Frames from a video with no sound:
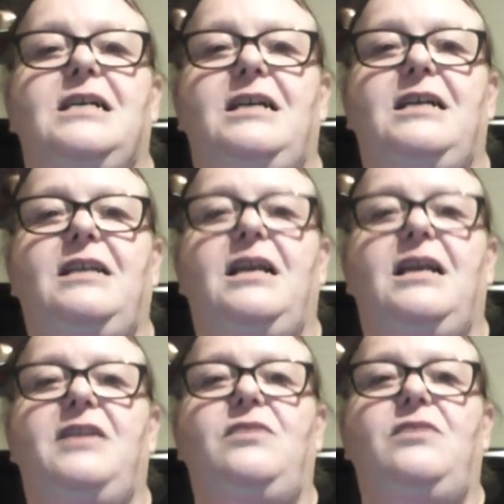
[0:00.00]

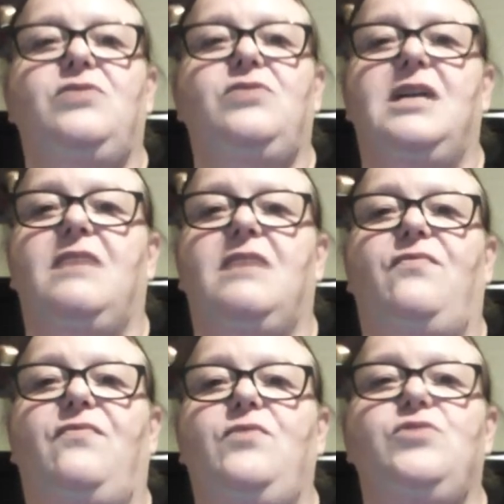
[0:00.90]
It looks like a
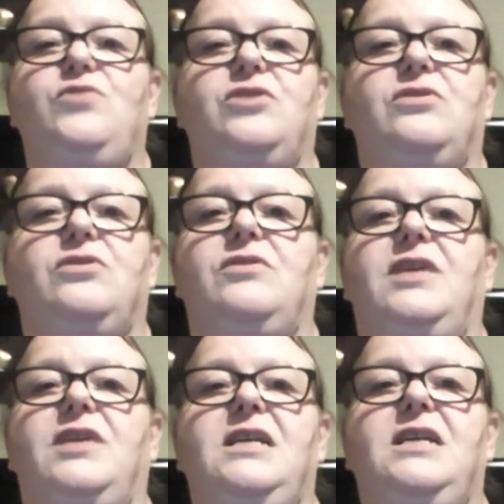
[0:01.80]
frozen on thing.